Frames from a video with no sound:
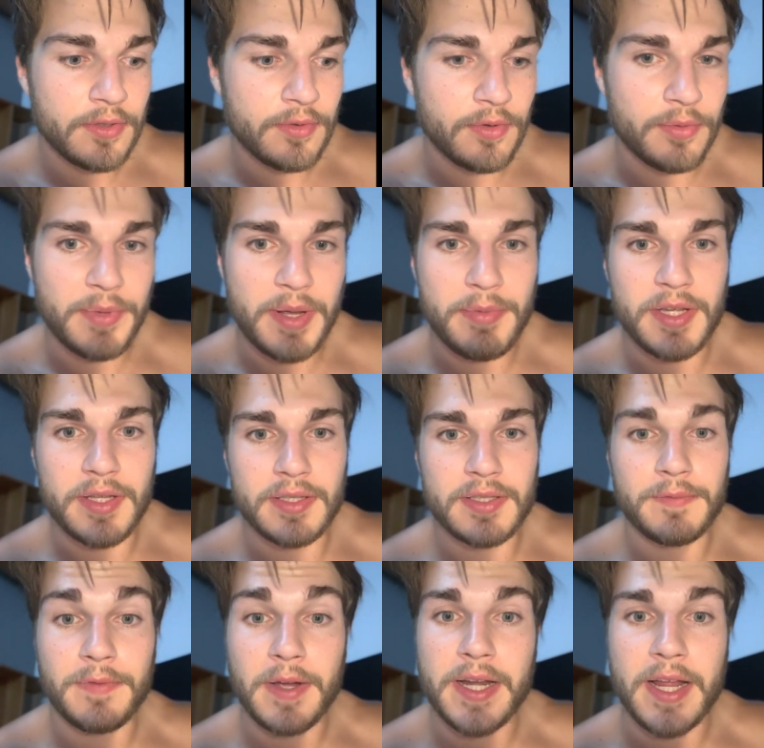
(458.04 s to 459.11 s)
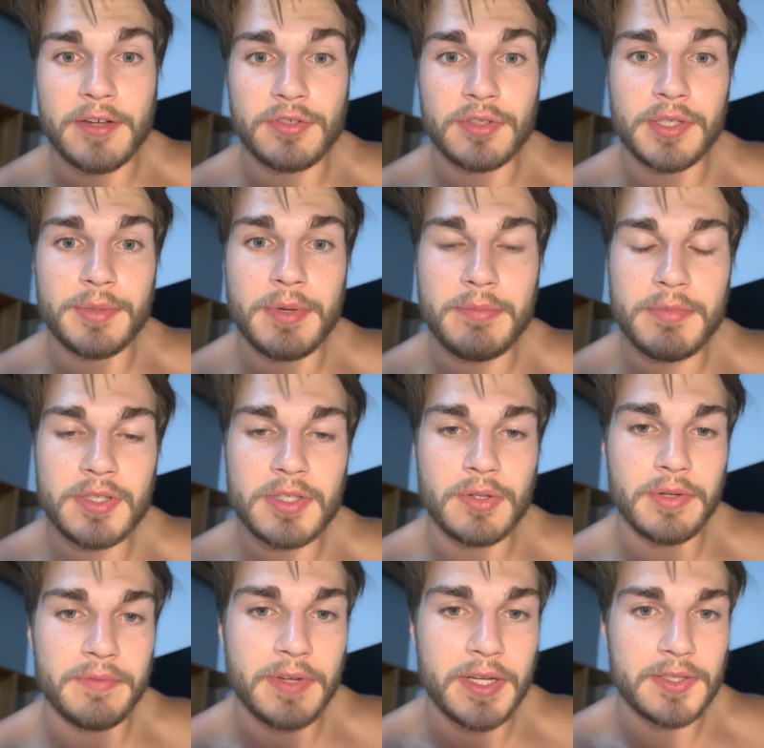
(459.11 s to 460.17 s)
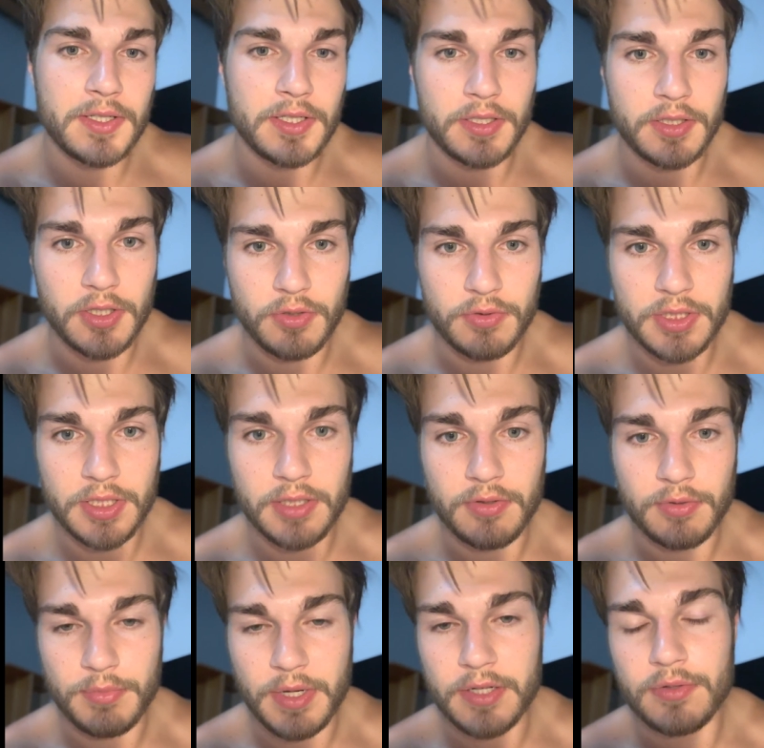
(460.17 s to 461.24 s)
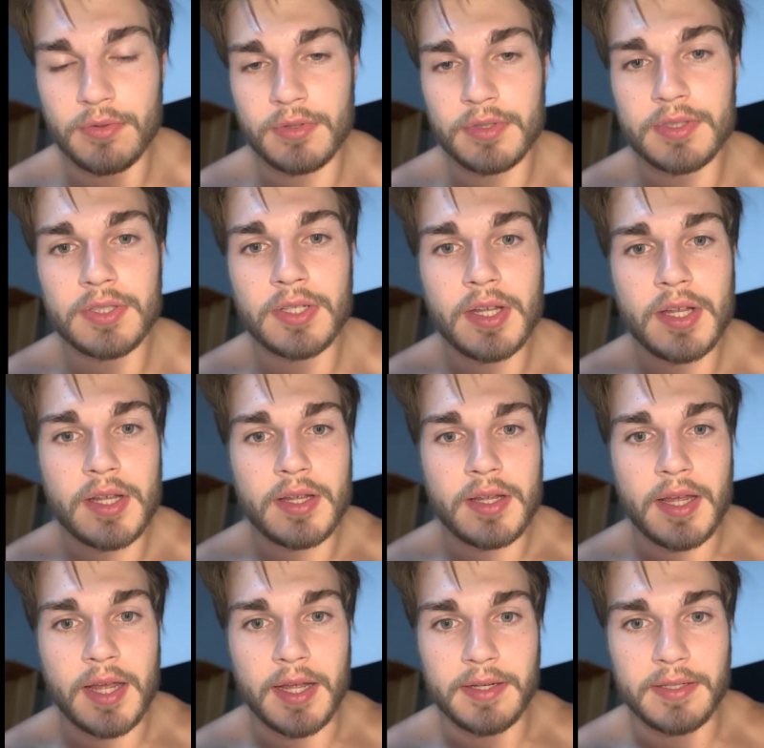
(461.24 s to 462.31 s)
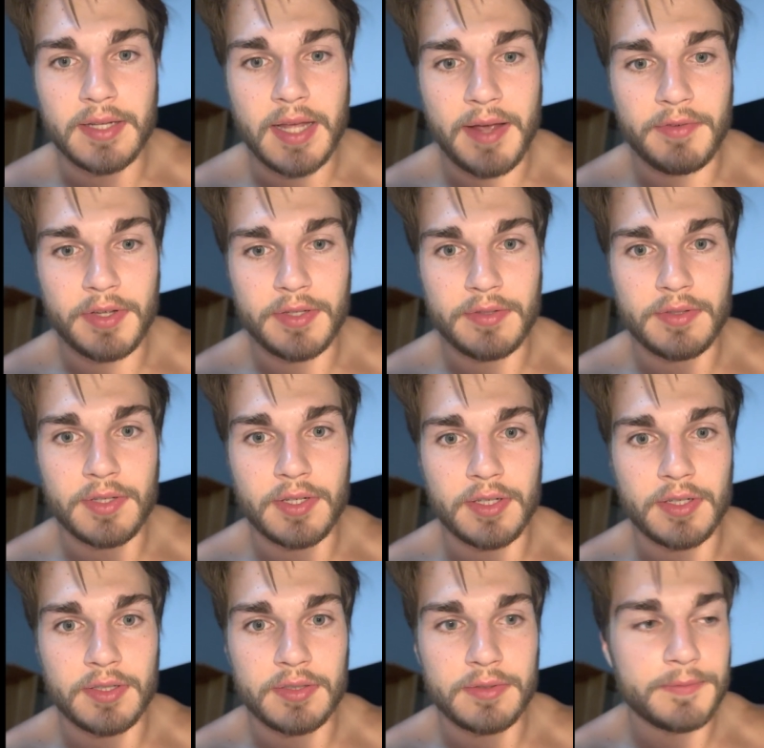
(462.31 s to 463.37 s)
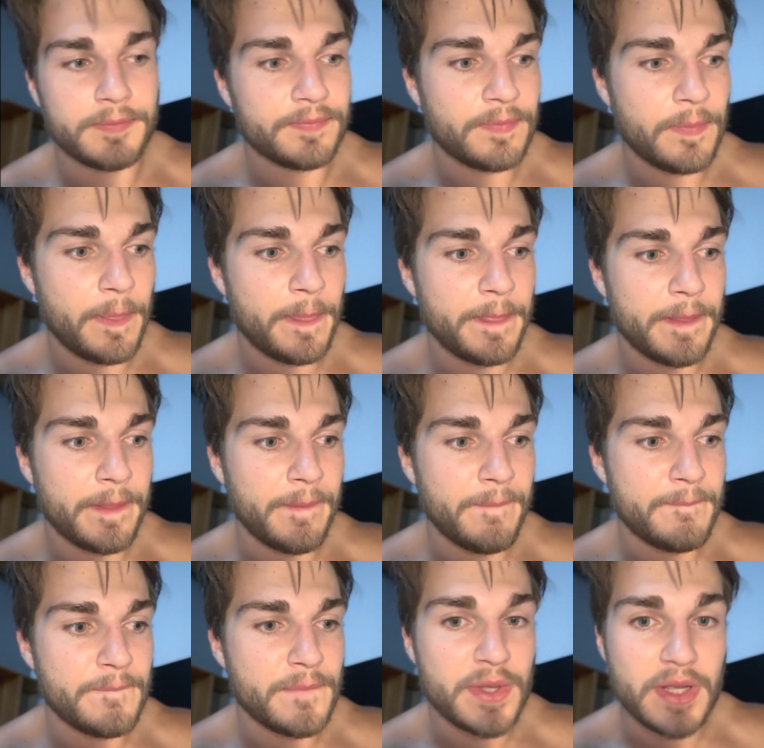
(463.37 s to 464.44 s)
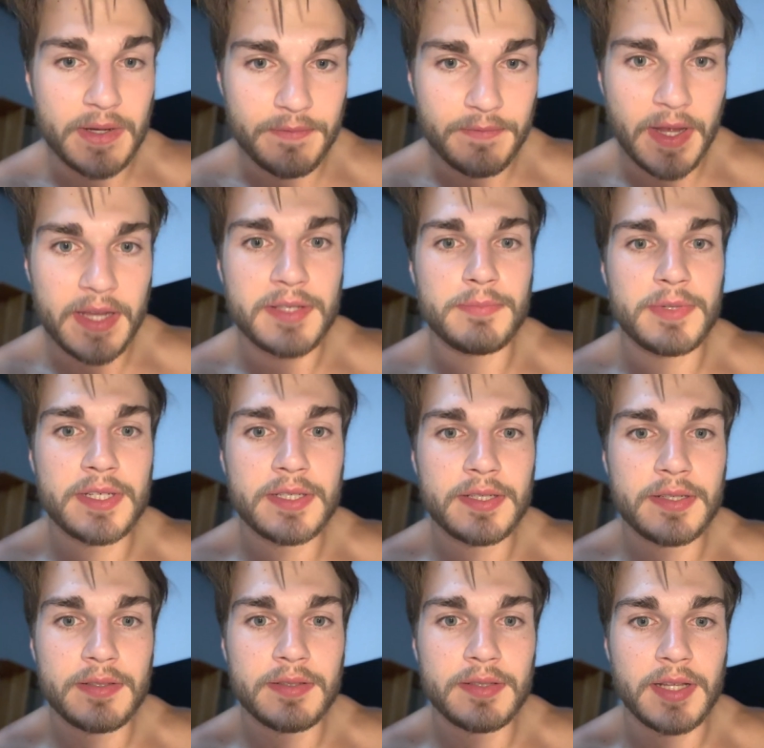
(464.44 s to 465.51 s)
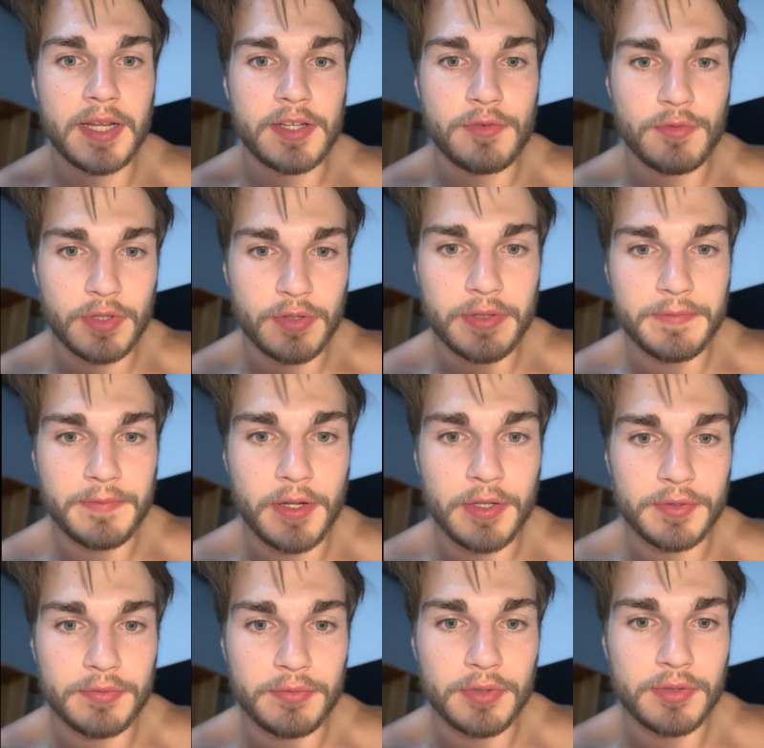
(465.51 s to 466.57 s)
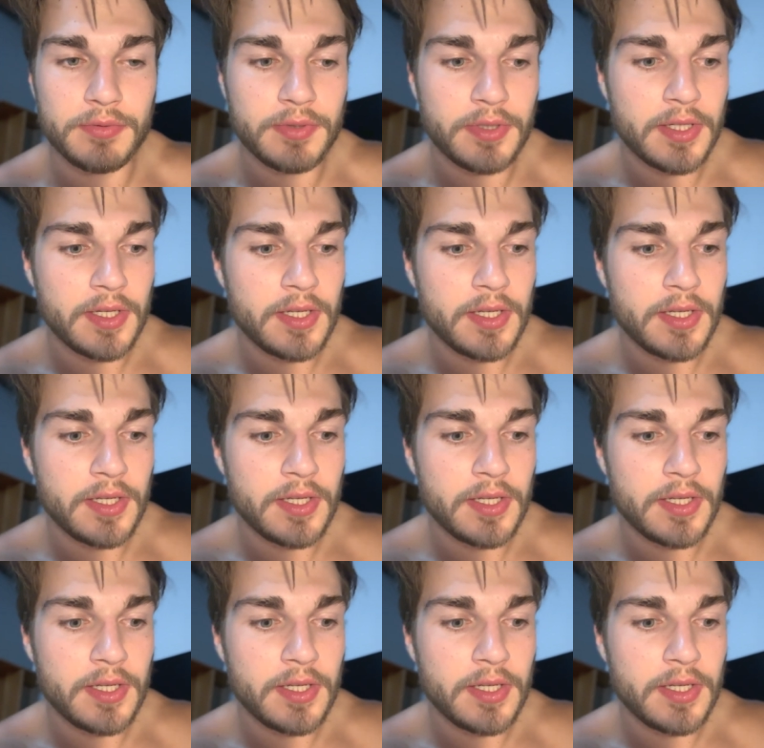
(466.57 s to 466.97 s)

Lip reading: or maybe it's a financial commitment, so investing in coaching or mentors and having the investment that you are going to follow through.